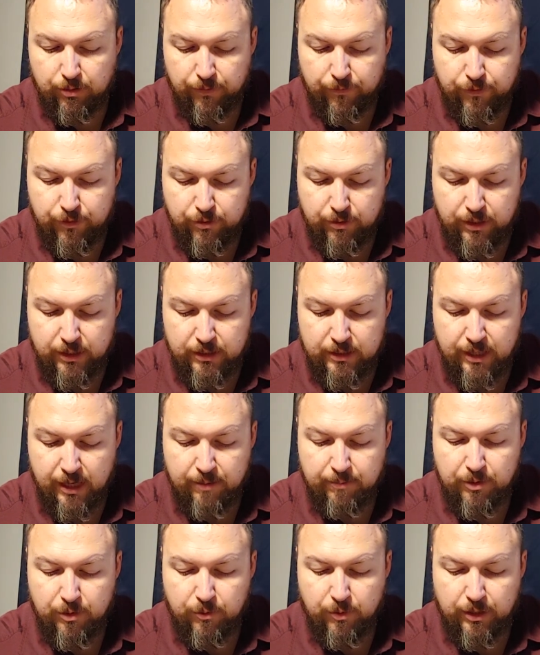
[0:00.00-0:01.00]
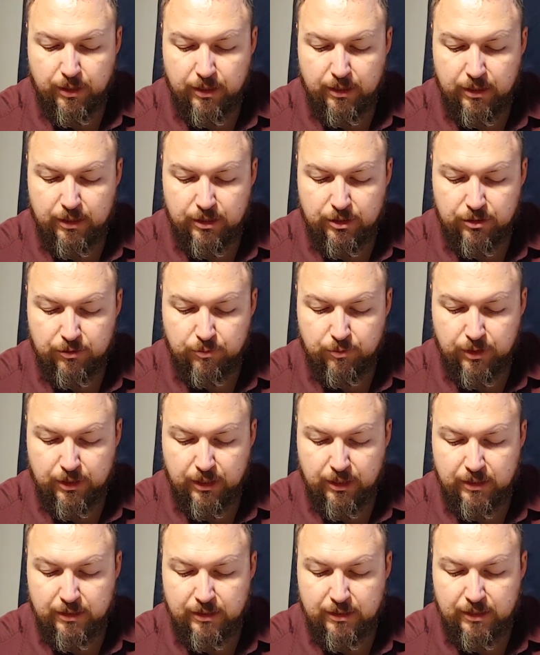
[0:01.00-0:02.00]
If you can tell me what it is
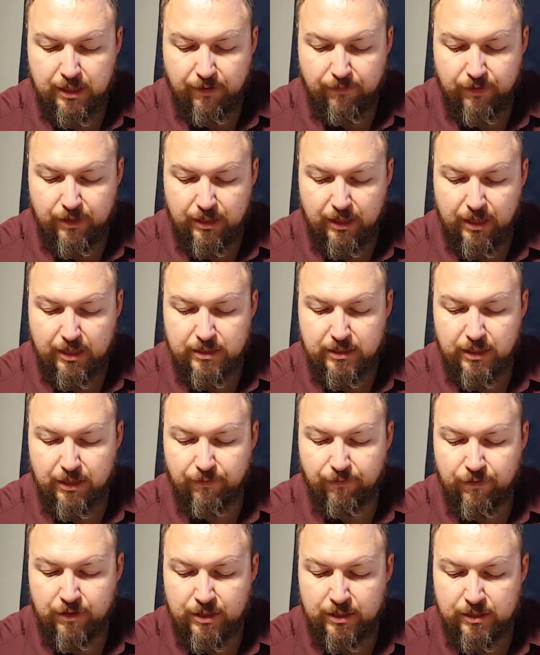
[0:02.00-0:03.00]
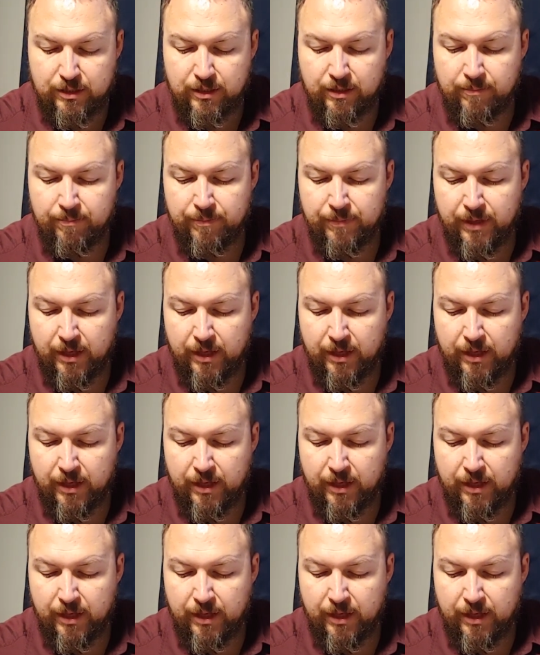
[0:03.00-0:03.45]
within seven days of the feast,